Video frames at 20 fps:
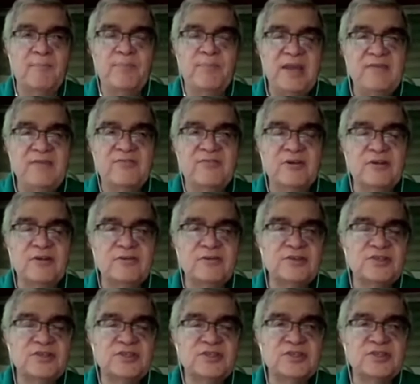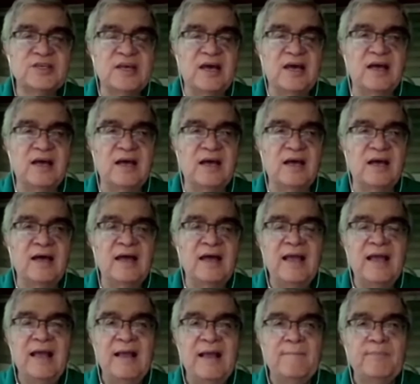beavers
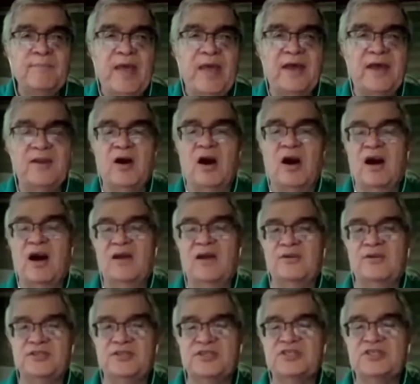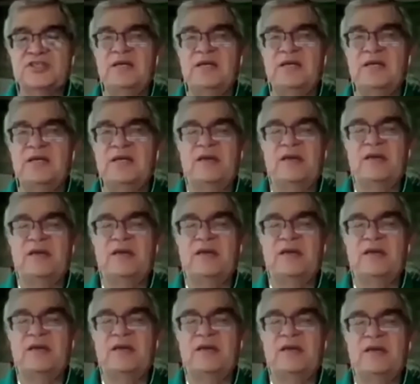and otters sleeping in the
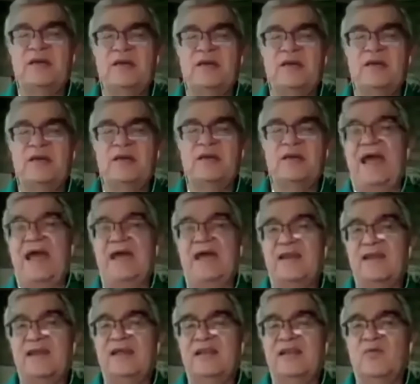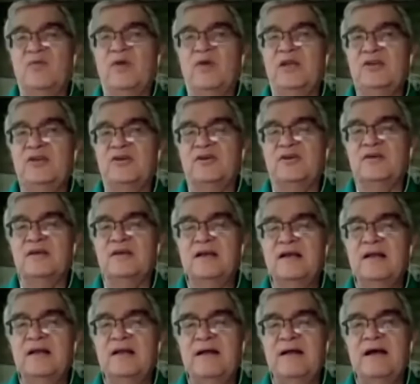same den in the winter.
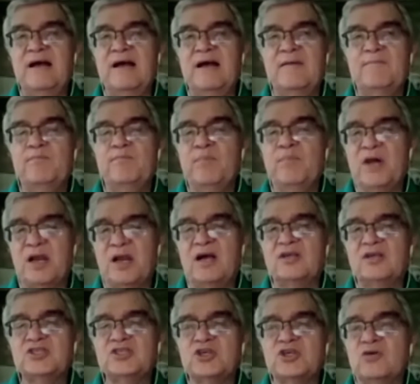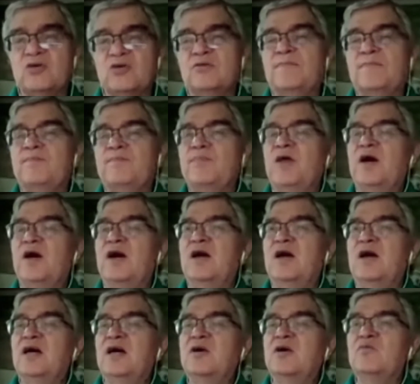But also,
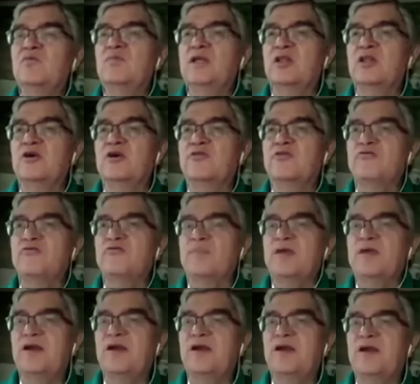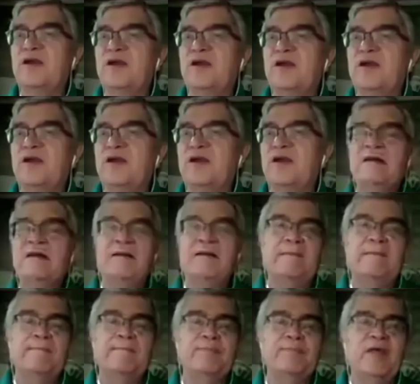we learned from the otter.
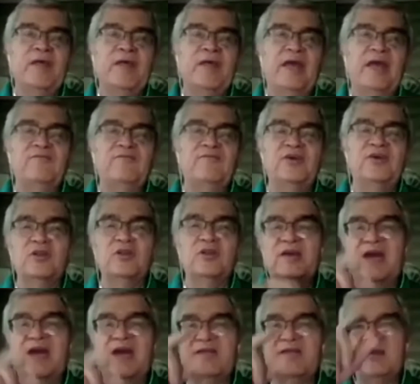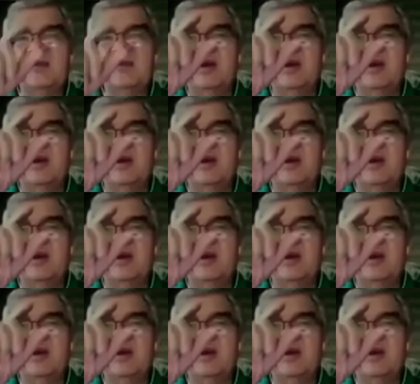If you look at the otter